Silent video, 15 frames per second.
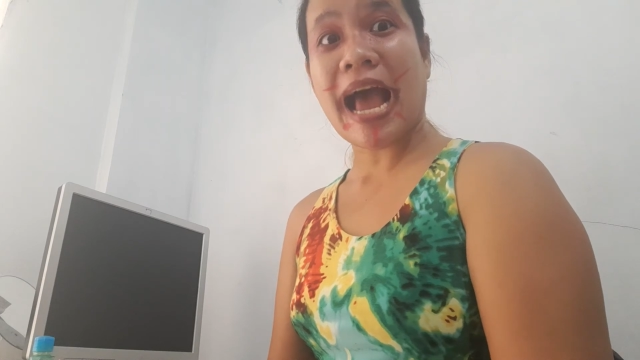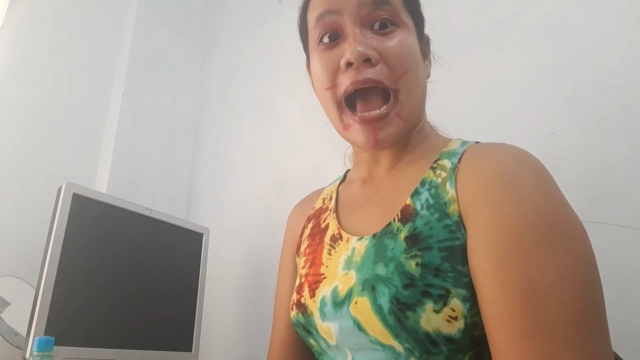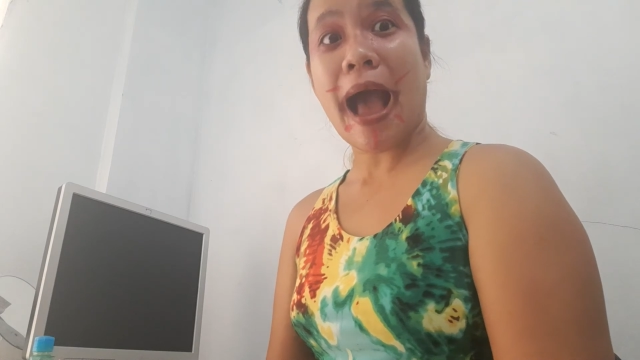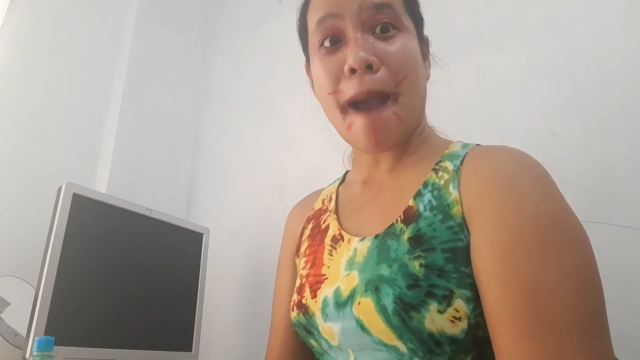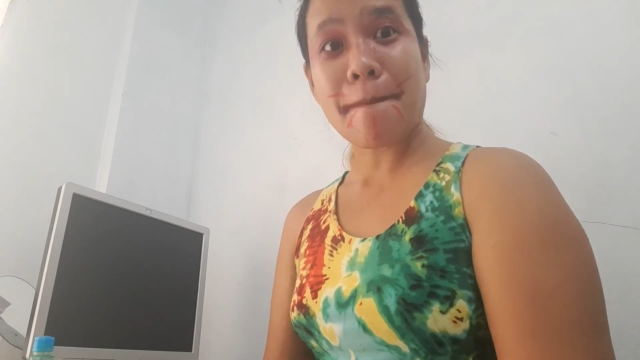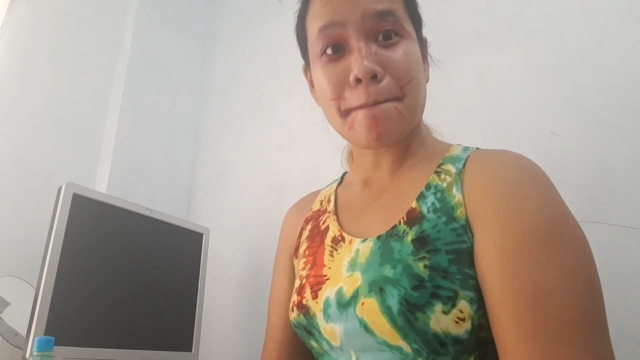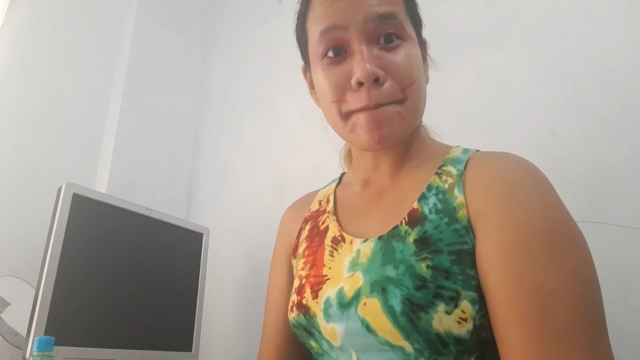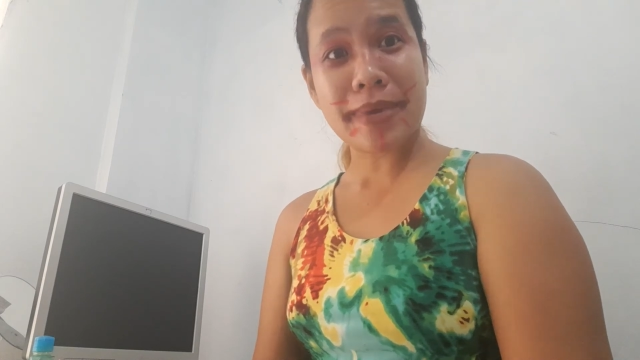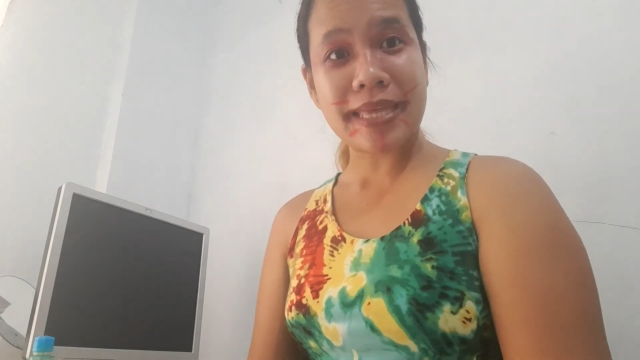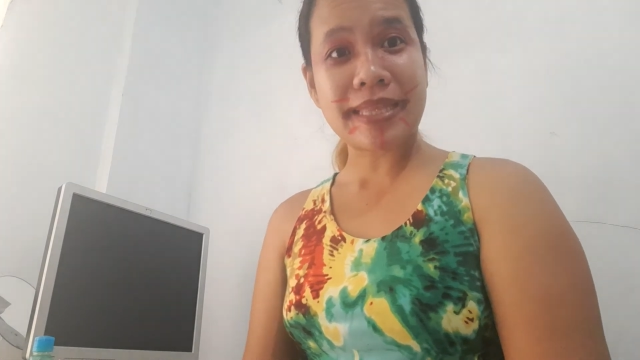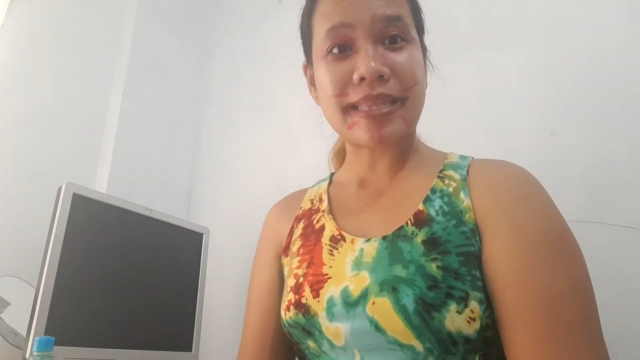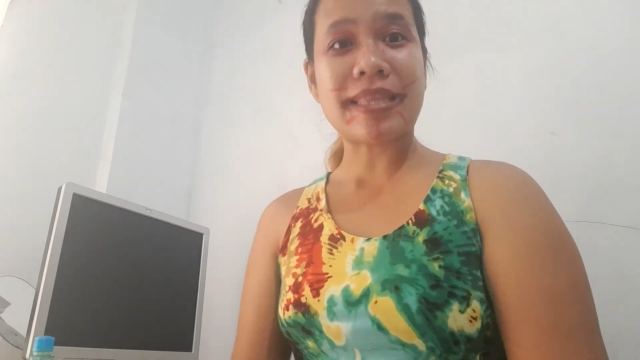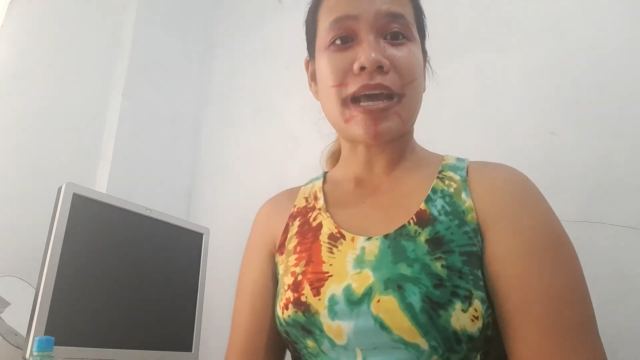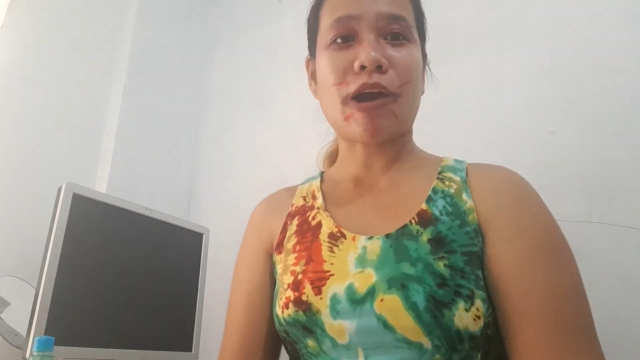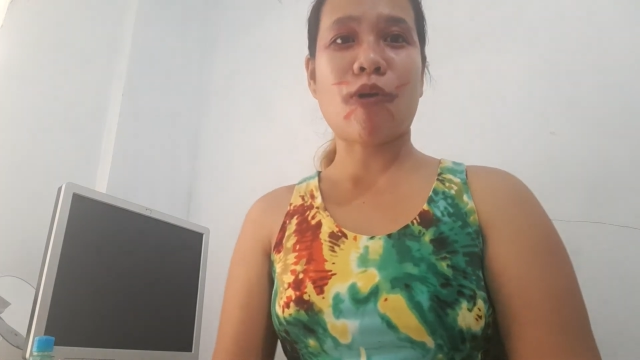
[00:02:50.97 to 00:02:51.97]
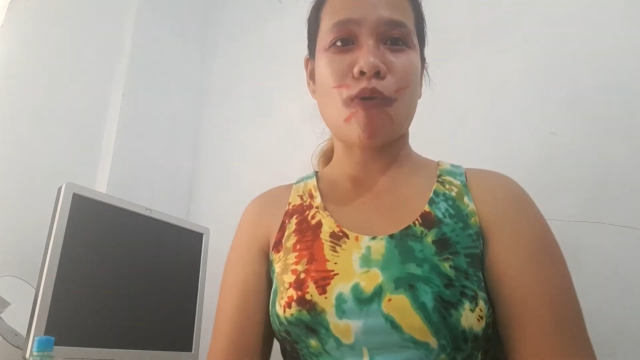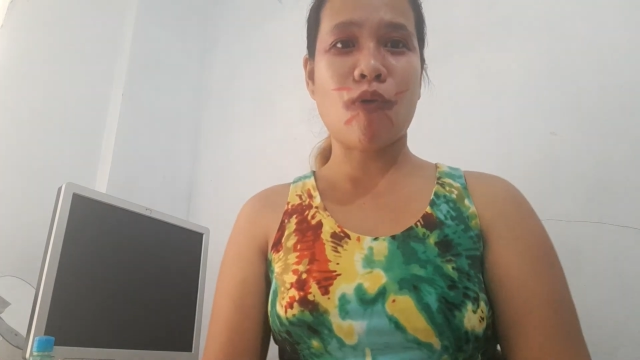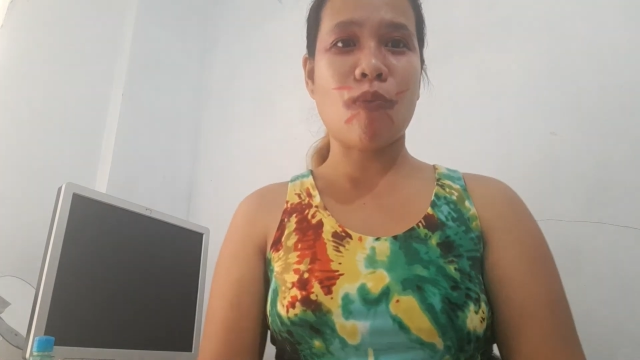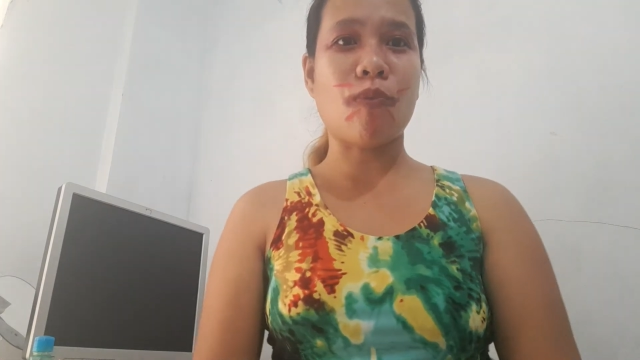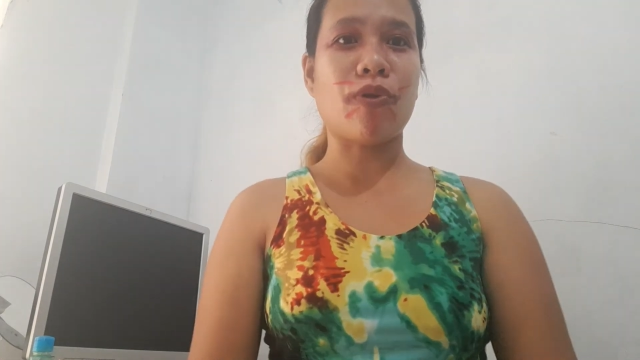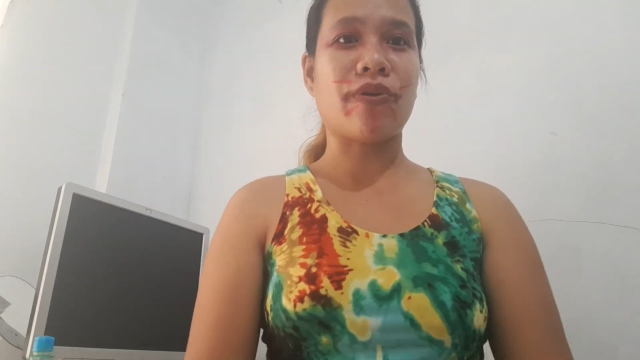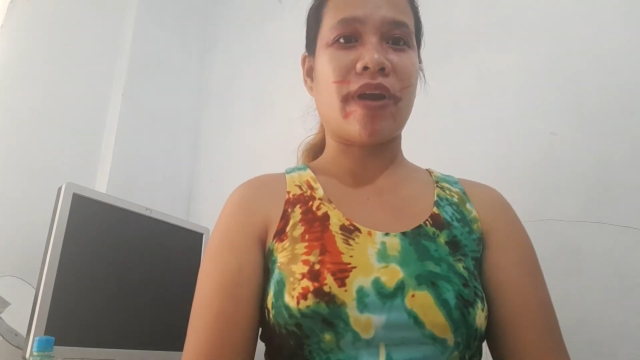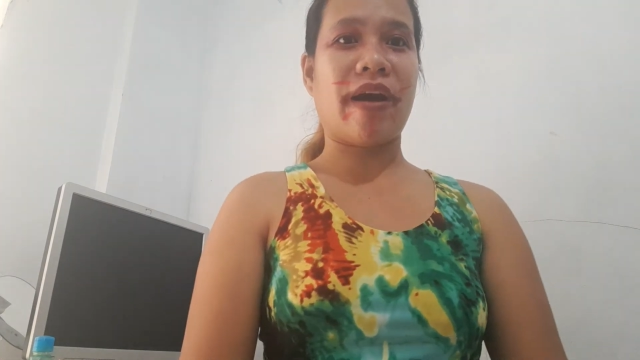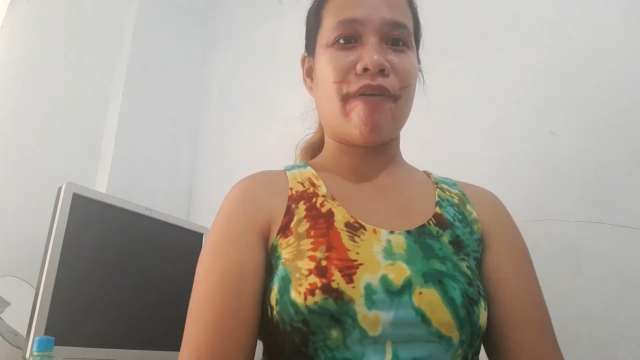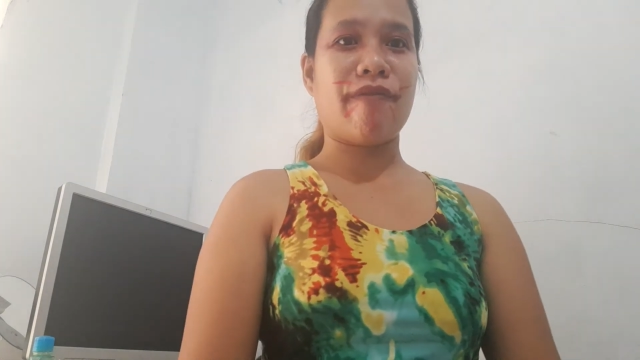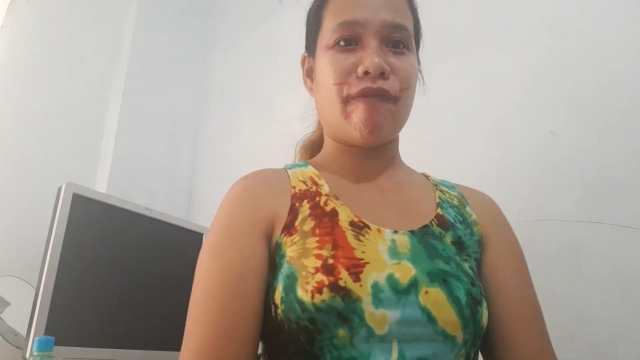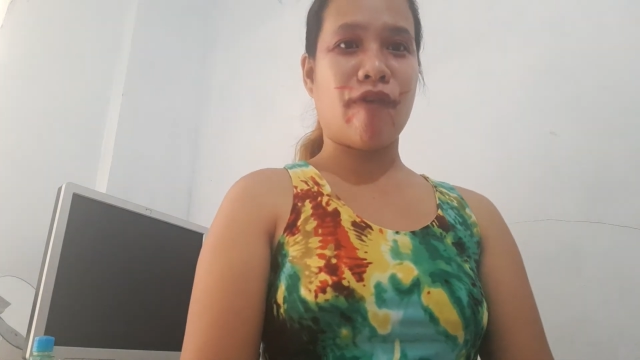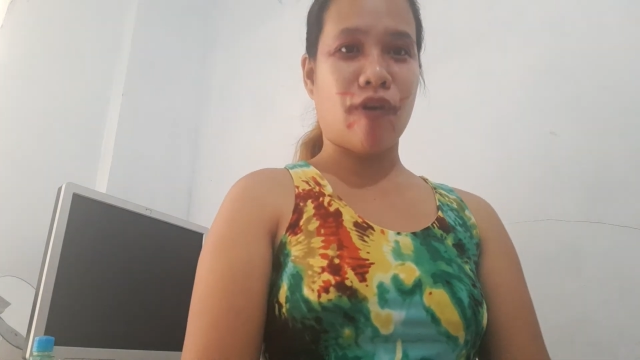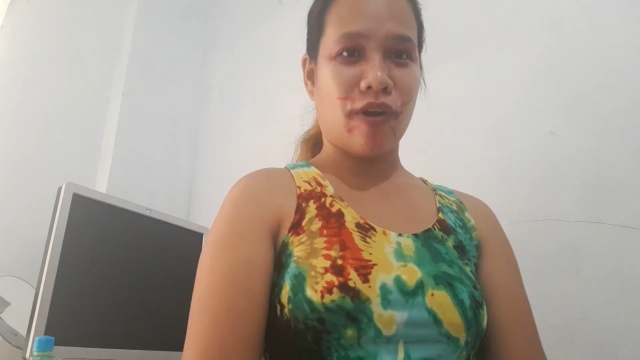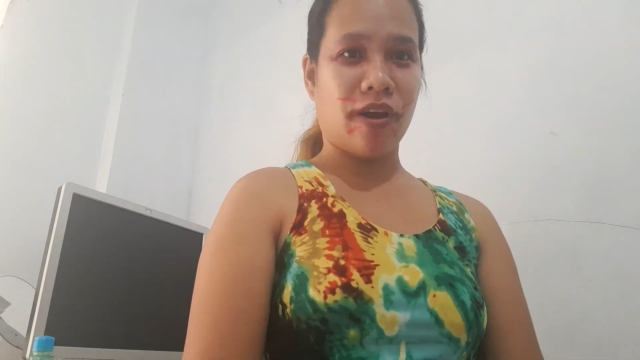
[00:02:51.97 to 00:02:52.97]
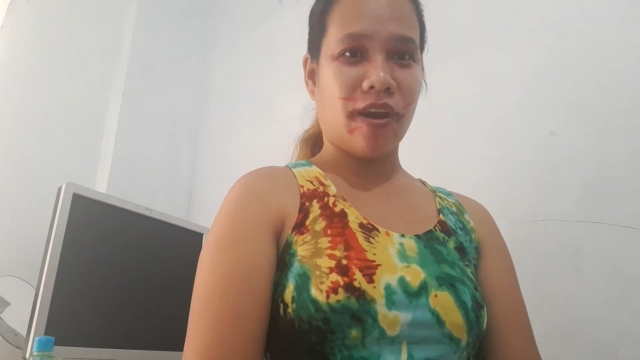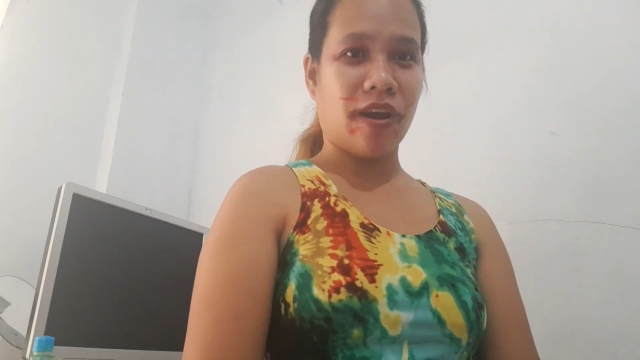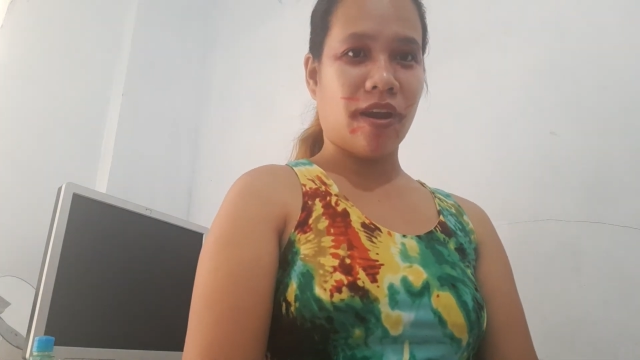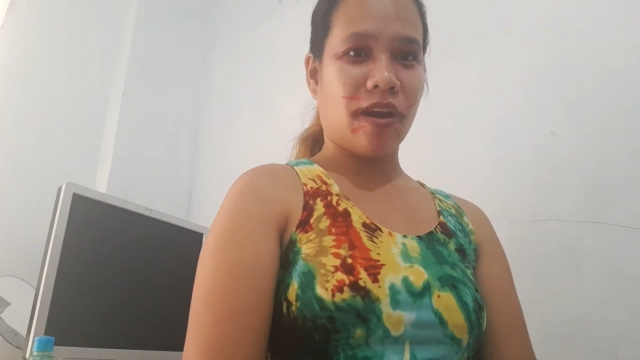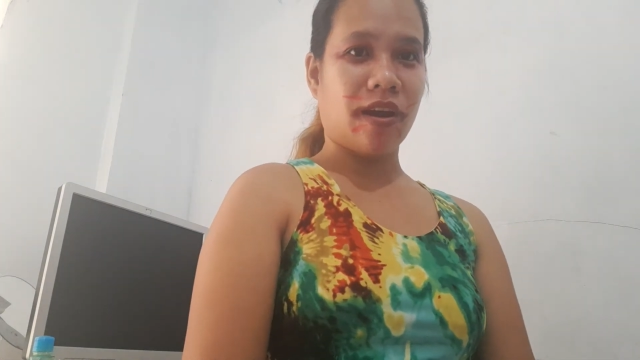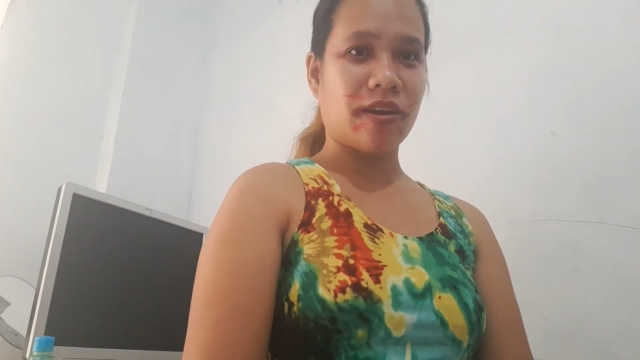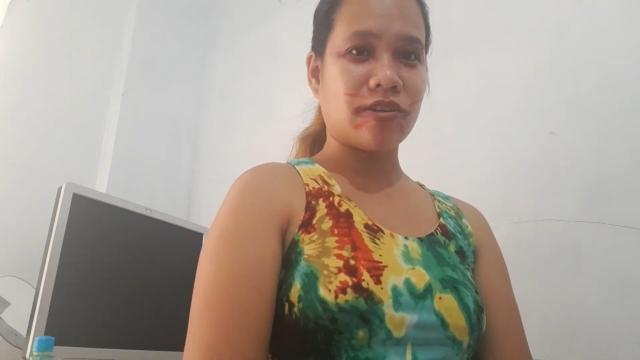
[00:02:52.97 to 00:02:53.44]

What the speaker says: hapit na po mo raffle.